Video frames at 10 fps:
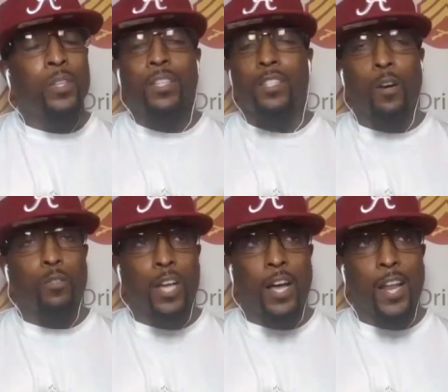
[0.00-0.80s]
Don't
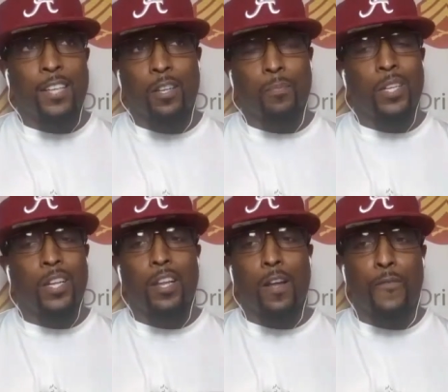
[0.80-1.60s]
sound like something the
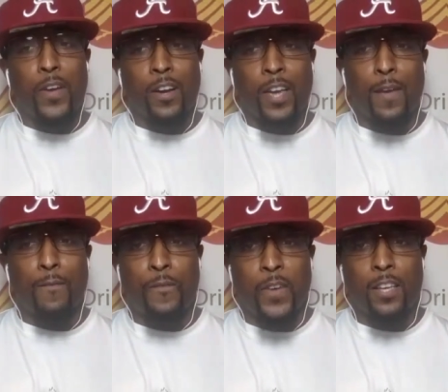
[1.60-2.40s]
NFL can't
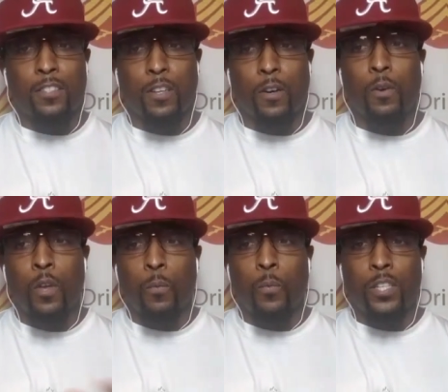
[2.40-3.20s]
fix. So
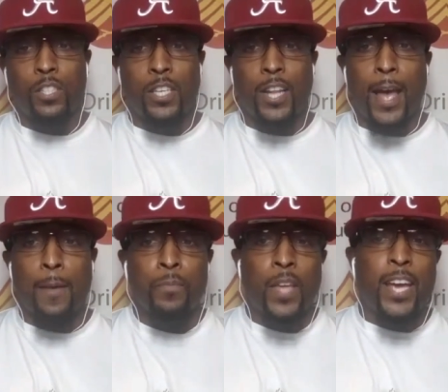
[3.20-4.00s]
we'll see that.
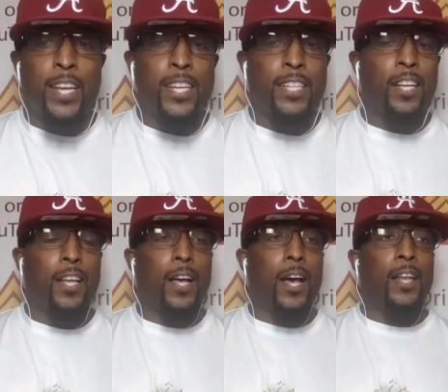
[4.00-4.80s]
And he need to
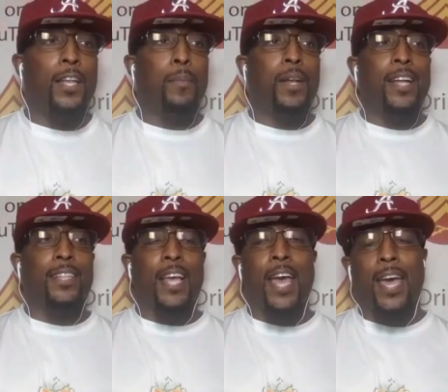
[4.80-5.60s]
eliminate
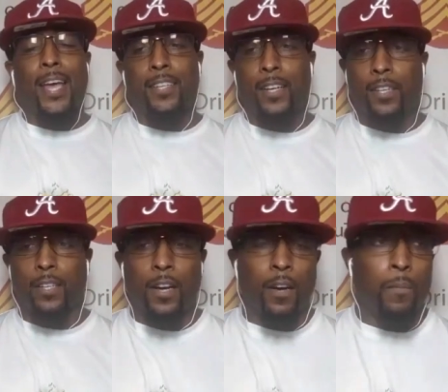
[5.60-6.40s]
the head
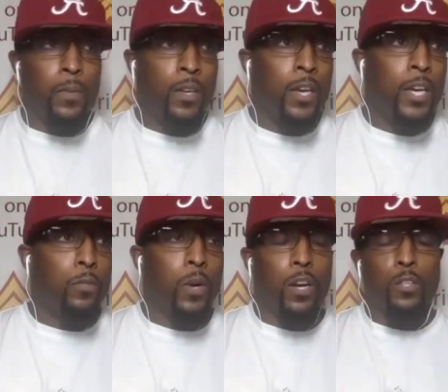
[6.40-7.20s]
ducking. Uh,
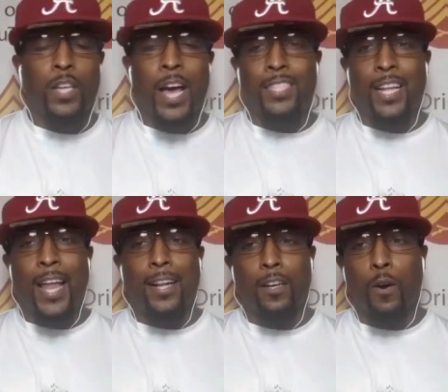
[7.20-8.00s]
He's one of those guys that
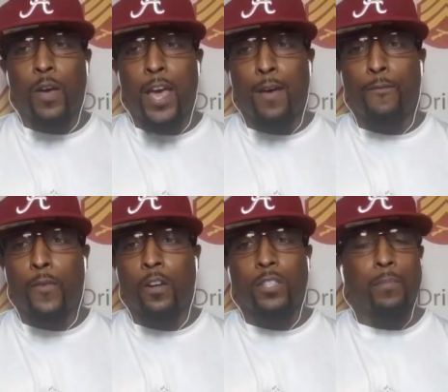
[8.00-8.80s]
like to go head
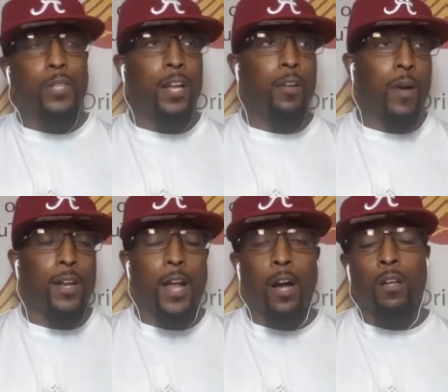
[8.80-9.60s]
first. I'm telling you
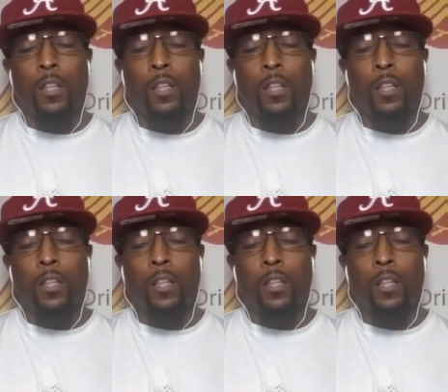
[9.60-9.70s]
right now,